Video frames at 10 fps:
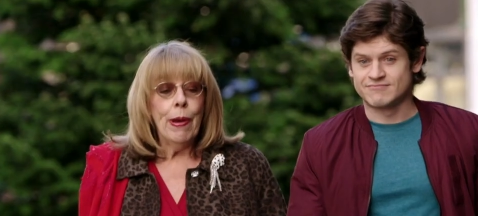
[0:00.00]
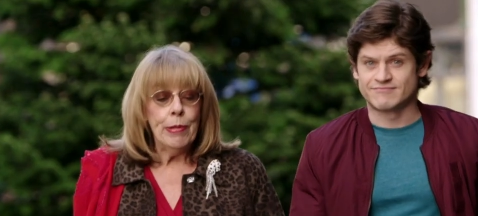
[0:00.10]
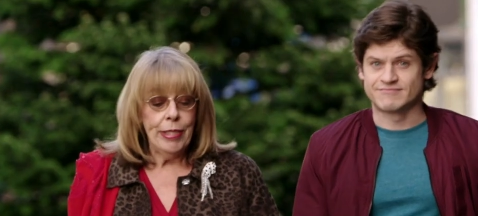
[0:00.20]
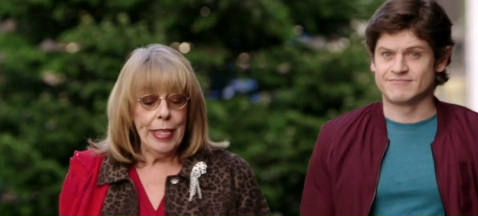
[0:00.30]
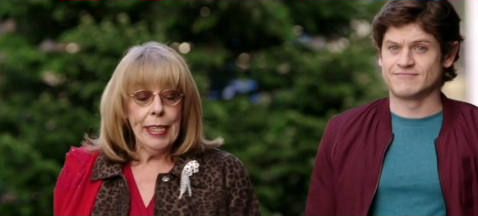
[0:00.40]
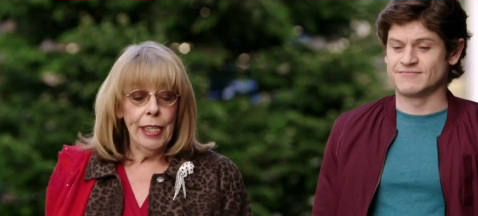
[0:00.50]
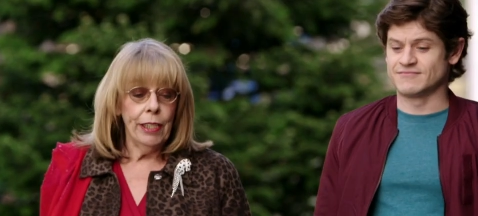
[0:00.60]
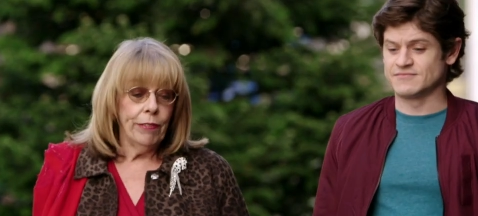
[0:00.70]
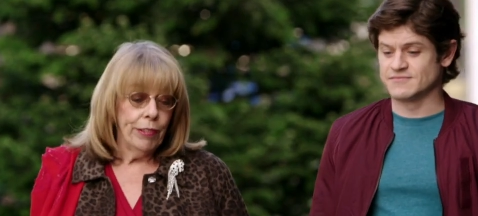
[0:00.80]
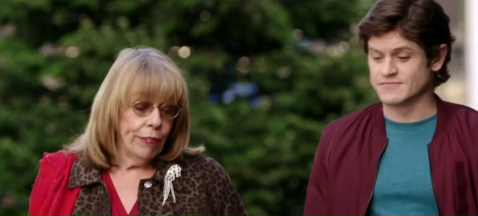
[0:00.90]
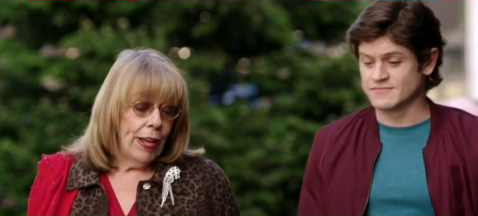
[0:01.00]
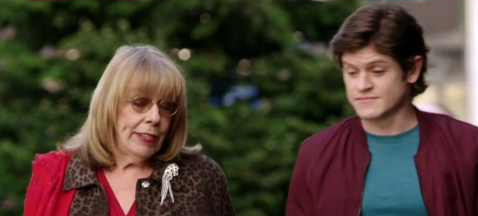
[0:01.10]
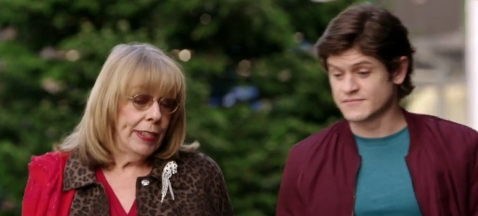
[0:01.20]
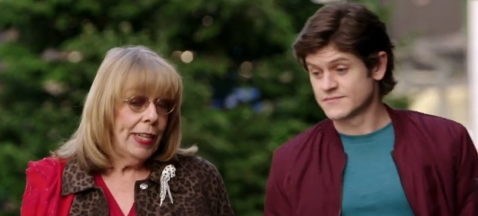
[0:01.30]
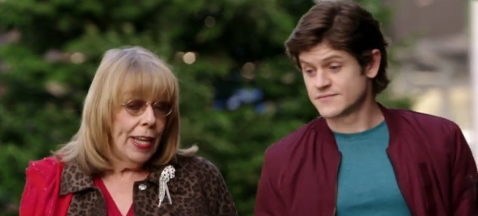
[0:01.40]
Speaker 1: I was thinking of
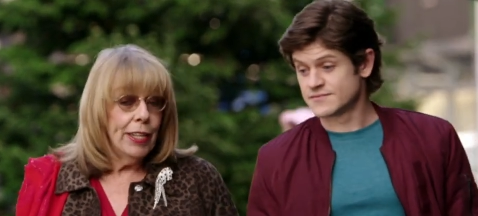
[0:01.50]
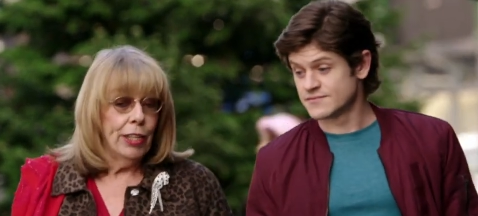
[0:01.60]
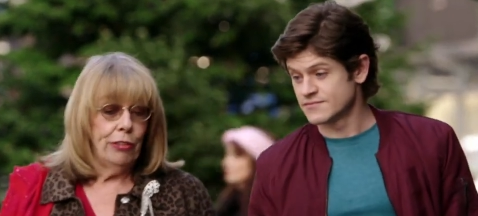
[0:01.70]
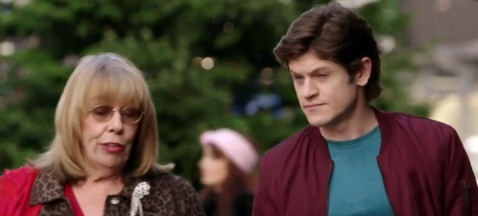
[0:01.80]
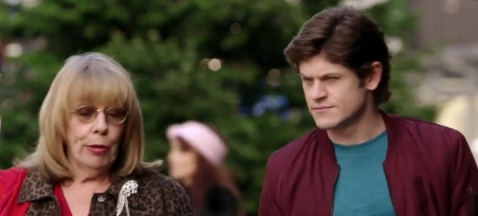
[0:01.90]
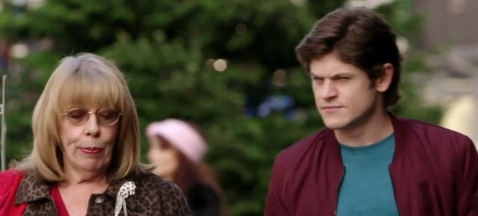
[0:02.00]
inviting Leonard to the